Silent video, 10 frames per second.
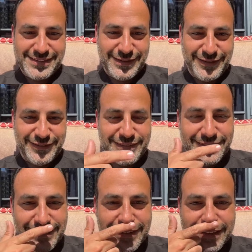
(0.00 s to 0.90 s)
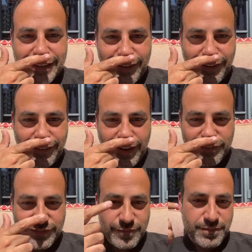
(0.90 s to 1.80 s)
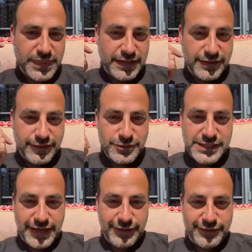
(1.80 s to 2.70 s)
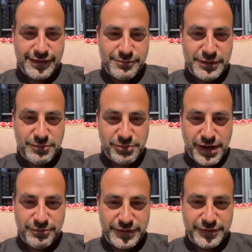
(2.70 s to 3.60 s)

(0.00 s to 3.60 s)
So it's a little rough. There was a guy that looked like me in Prime